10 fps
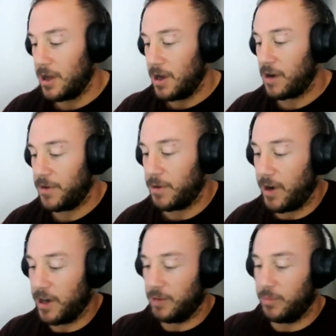I think
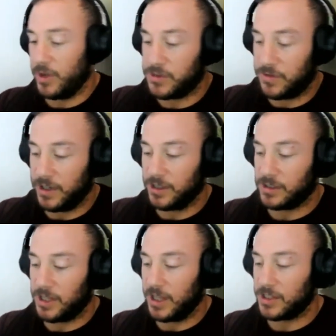one of the best
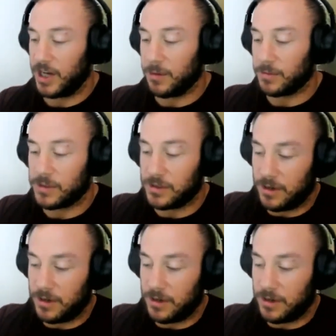things that's helped